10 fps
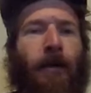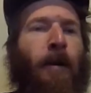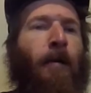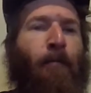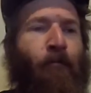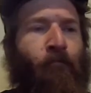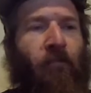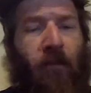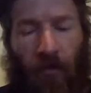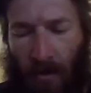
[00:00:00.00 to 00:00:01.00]

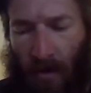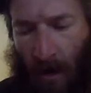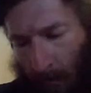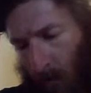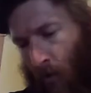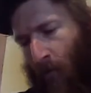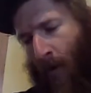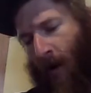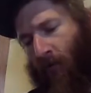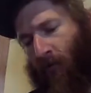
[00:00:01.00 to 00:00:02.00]
The Diablo Paddle